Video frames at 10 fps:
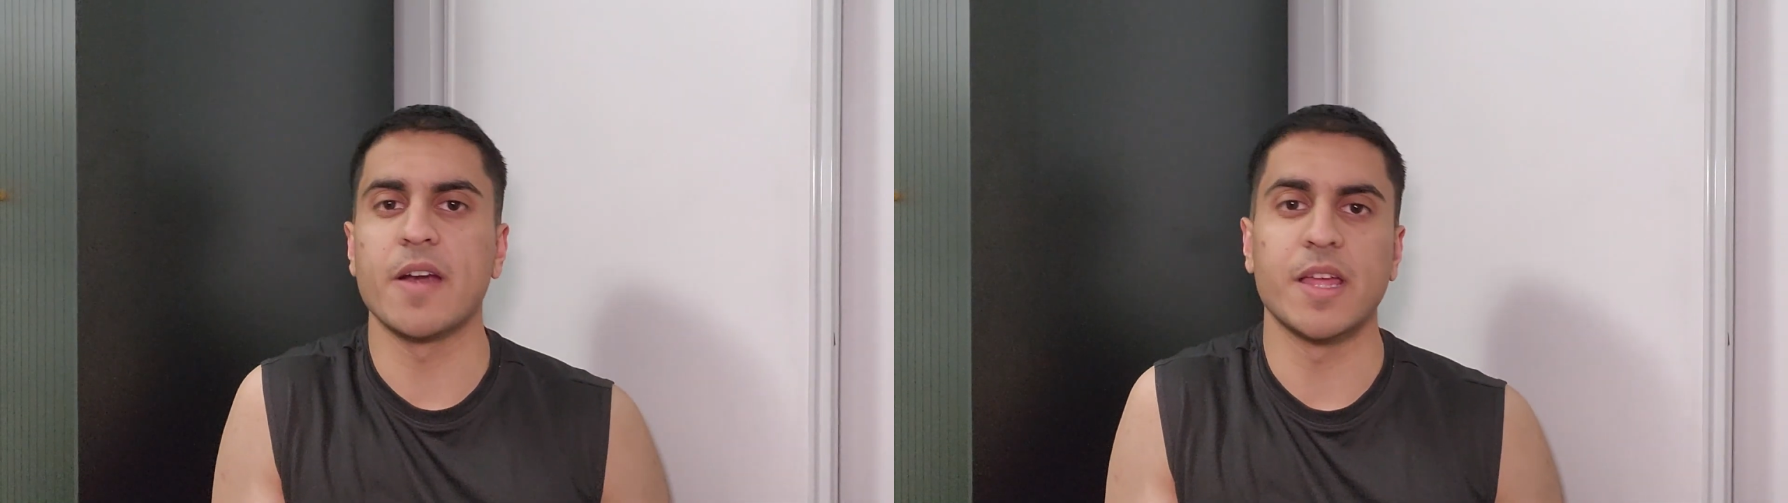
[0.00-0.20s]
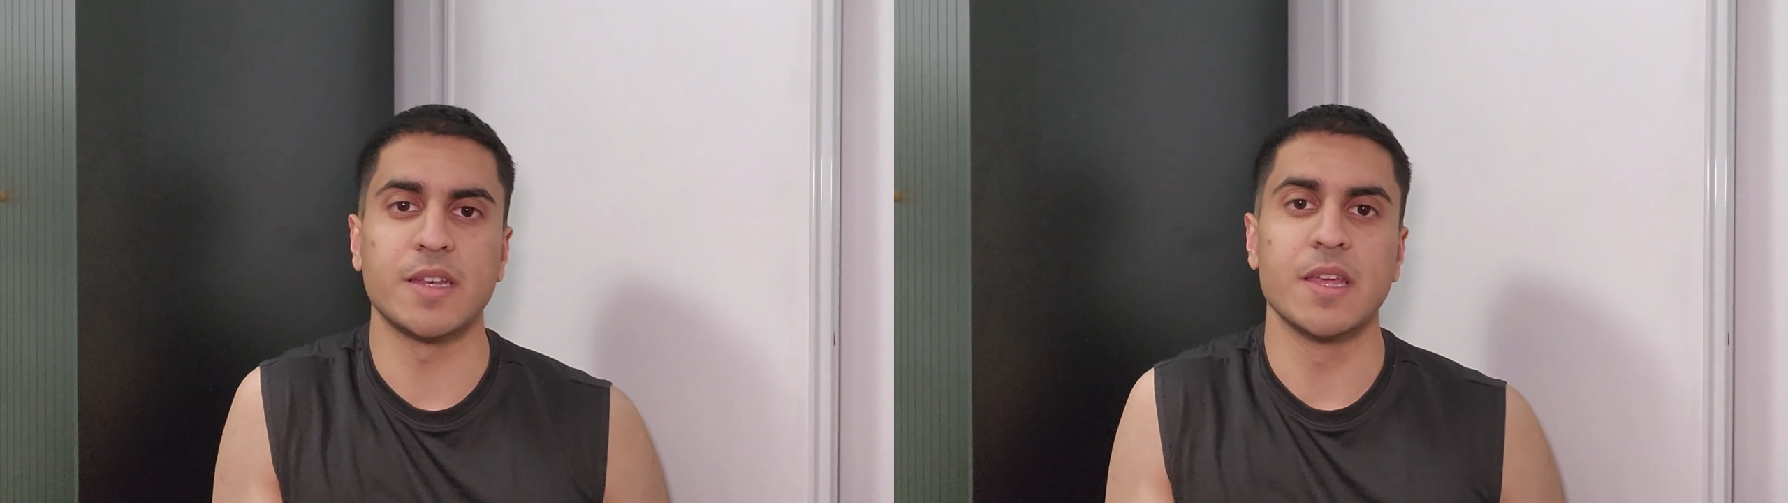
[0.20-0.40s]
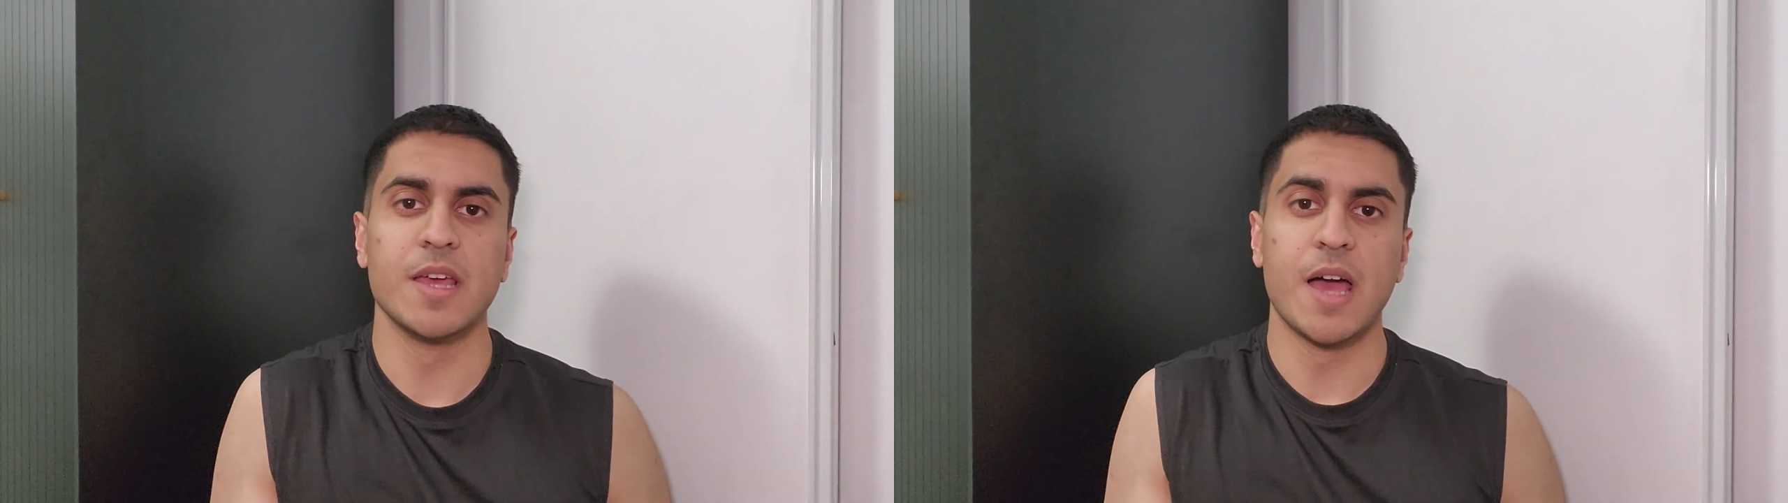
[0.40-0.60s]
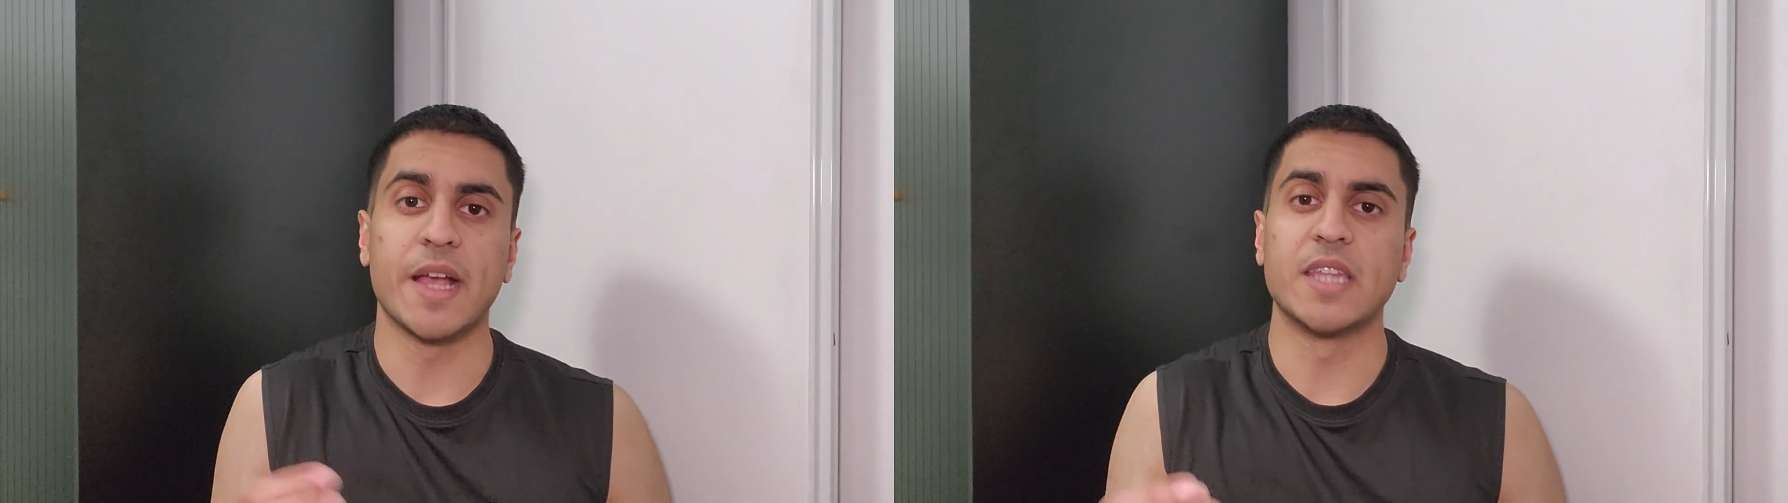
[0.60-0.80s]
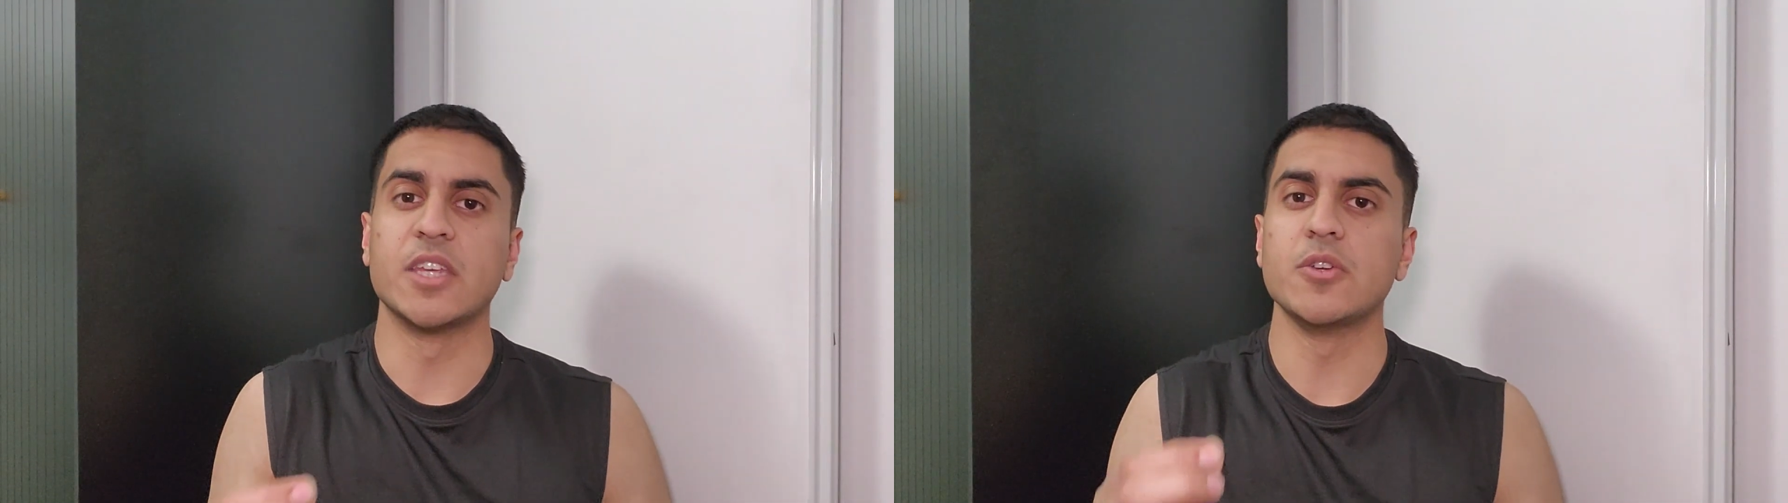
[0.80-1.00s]
And
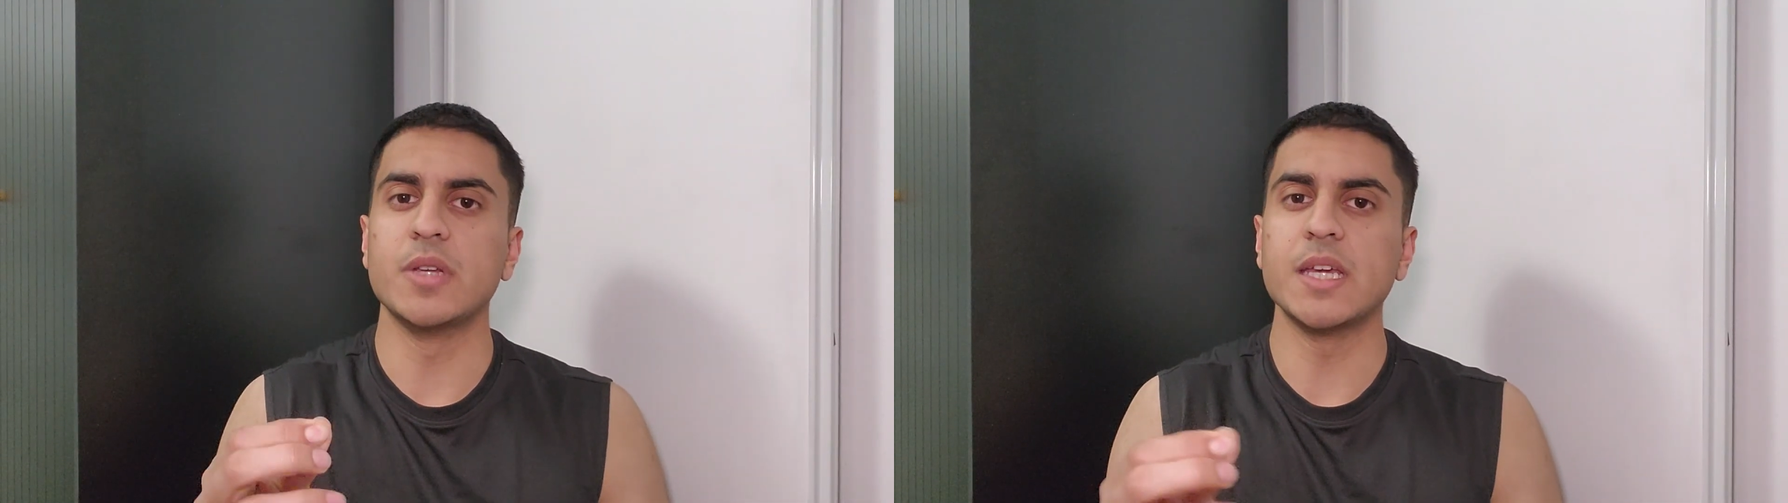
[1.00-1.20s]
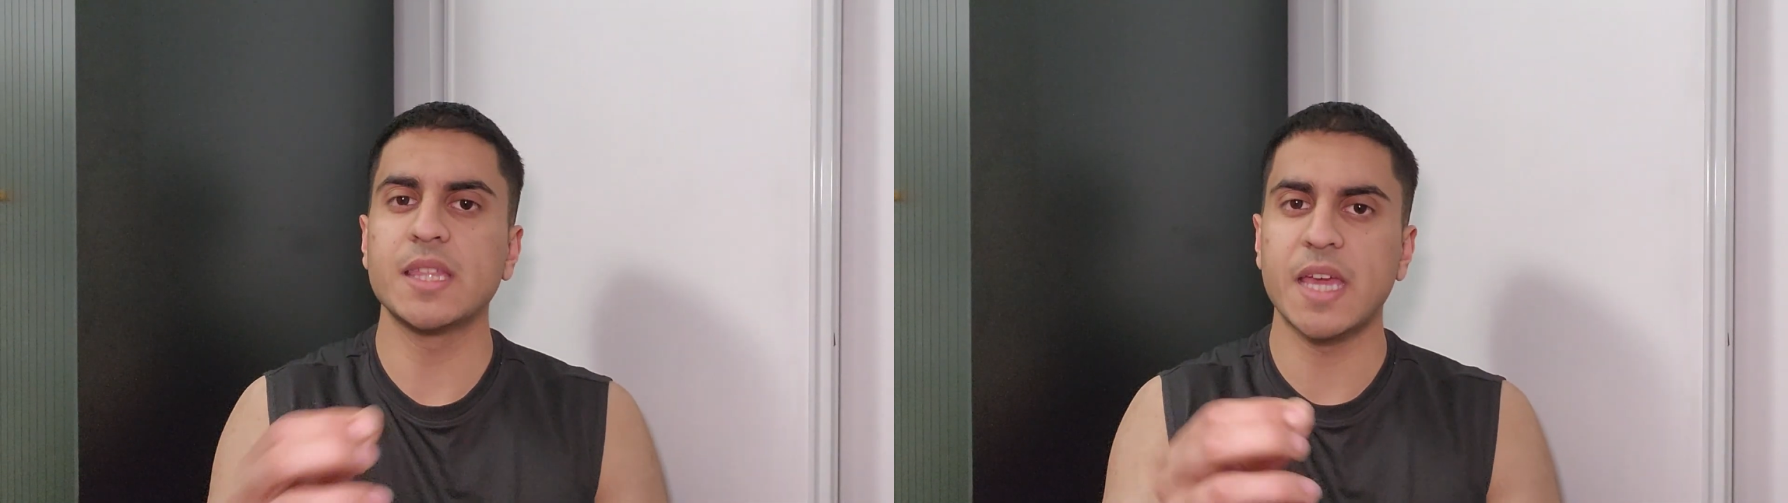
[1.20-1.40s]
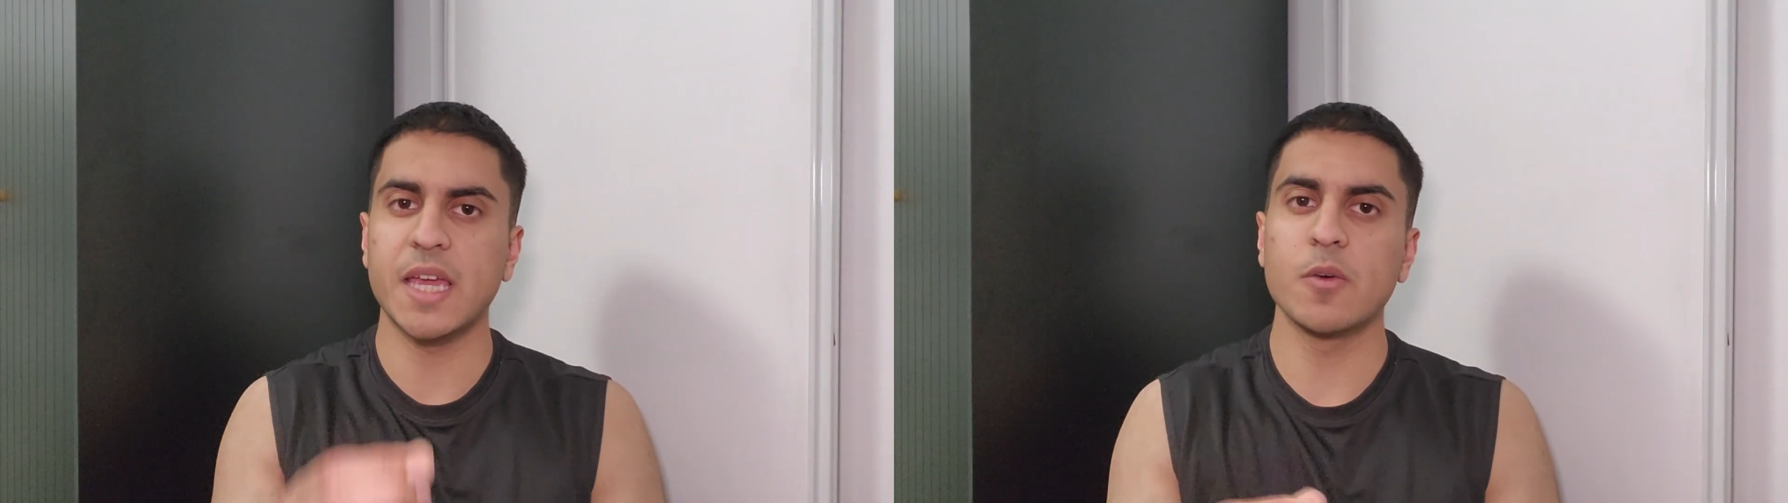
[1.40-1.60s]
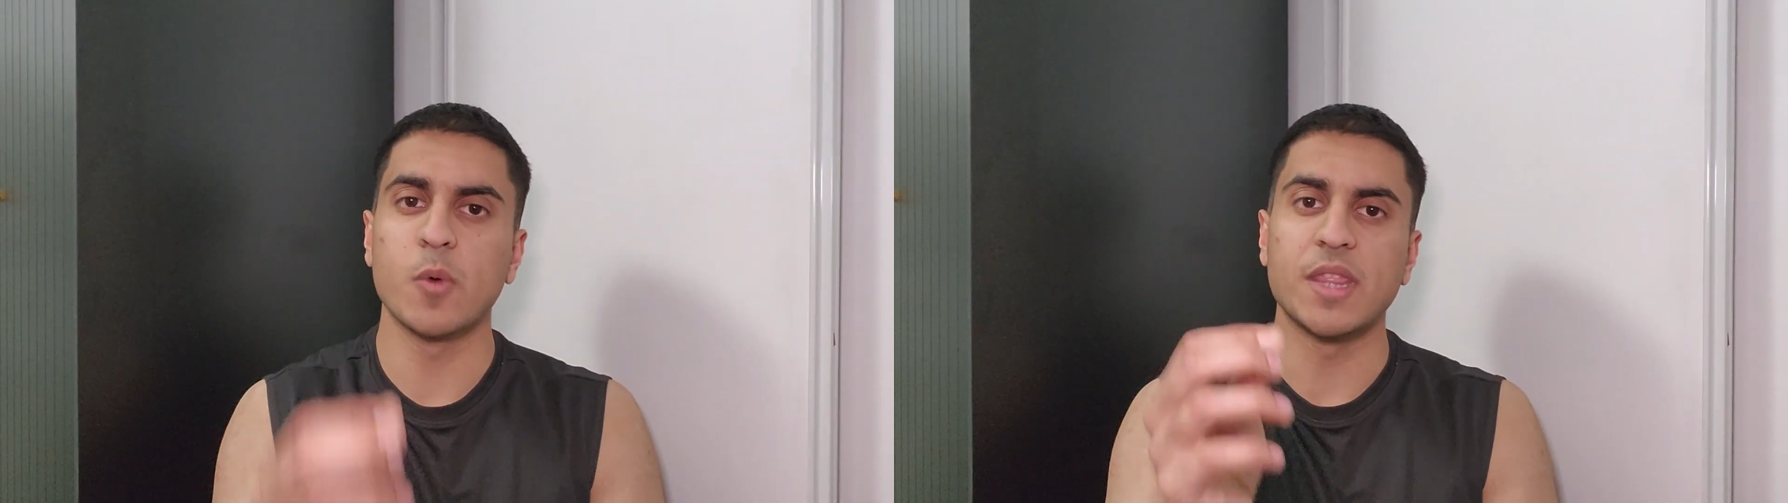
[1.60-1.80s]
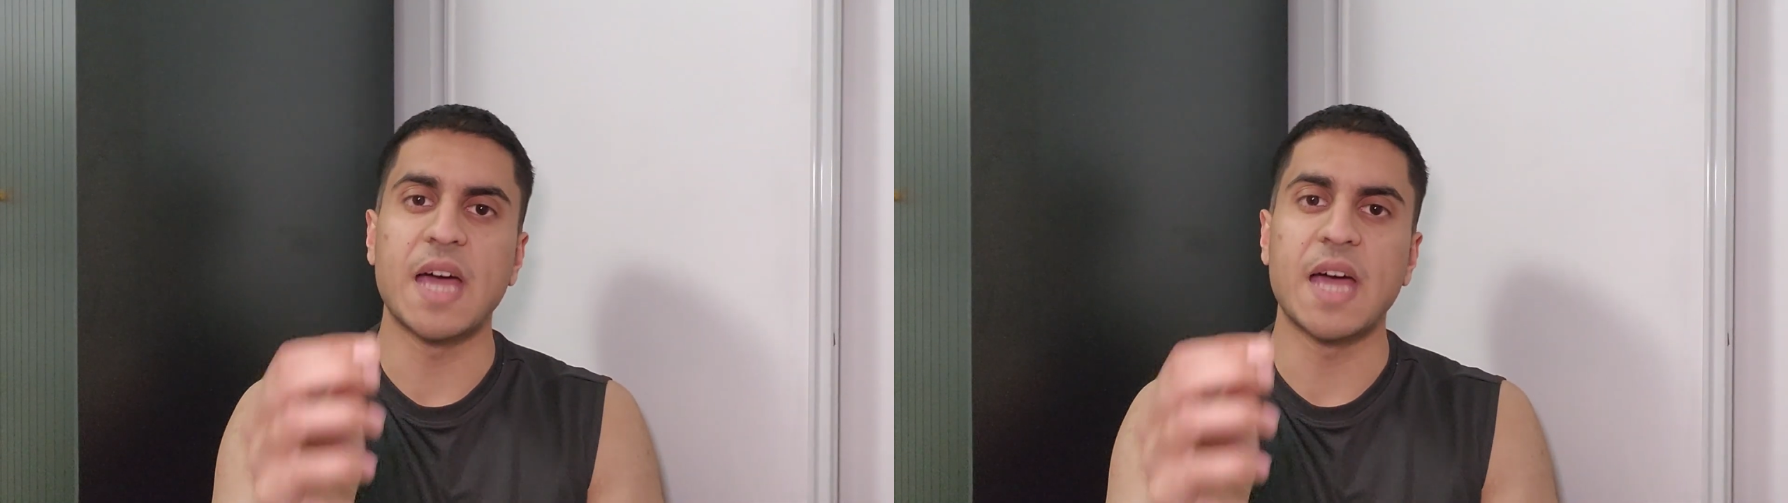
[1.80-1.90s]
again, the unique thing with